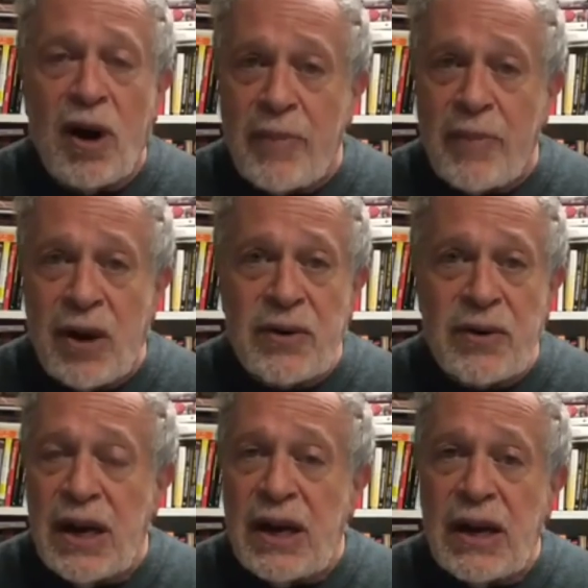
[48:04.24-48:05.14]
about
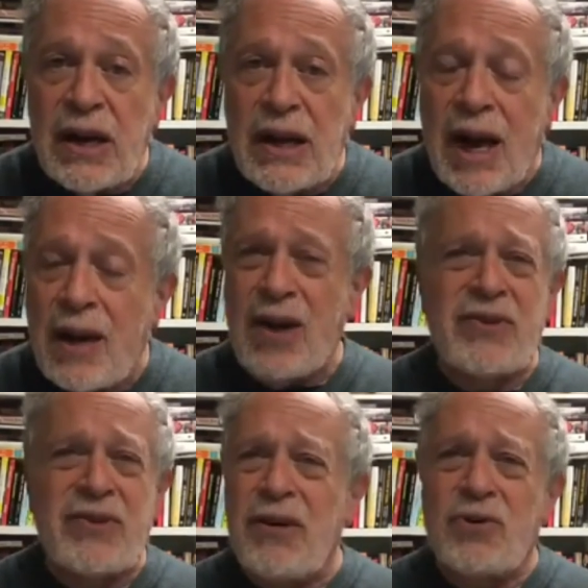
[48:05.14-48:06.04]

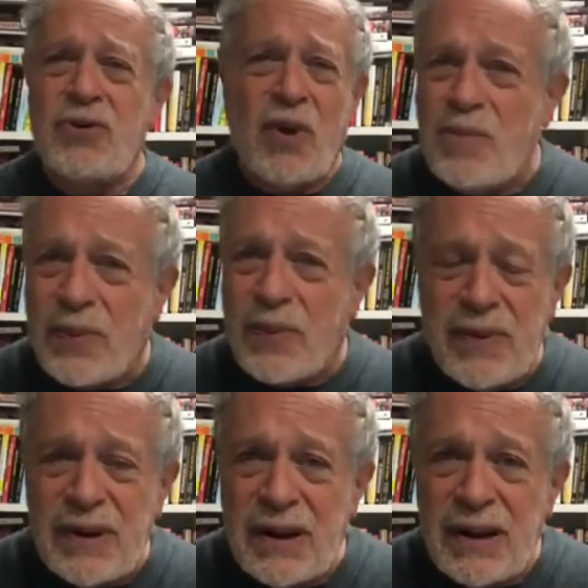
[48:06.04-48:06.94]
Donald Trump,
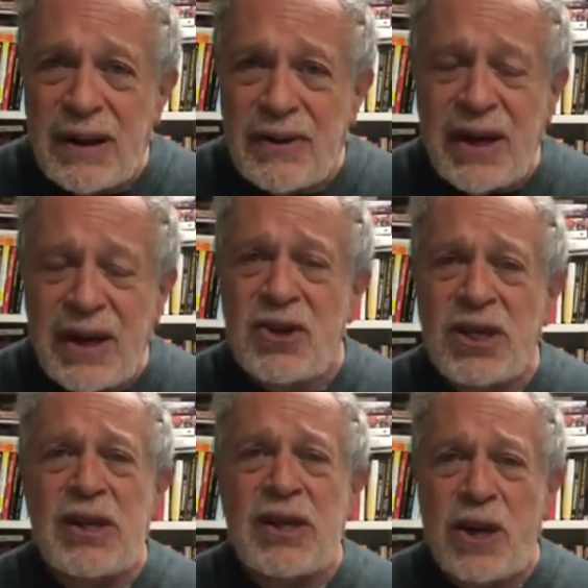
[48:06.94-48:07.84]
that he is a
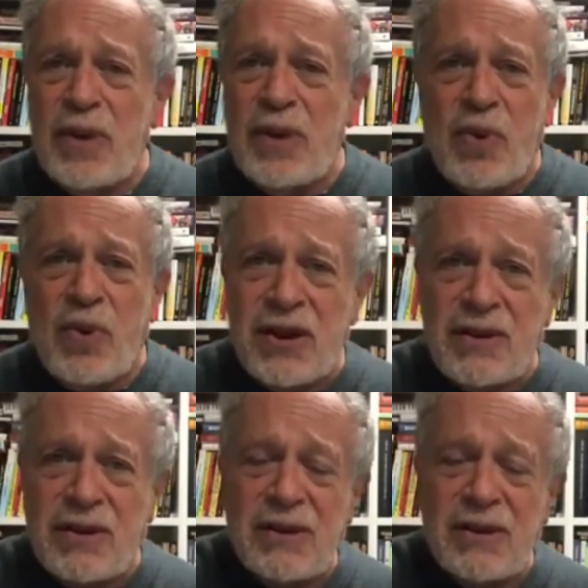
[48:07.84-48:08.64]
legitimate president.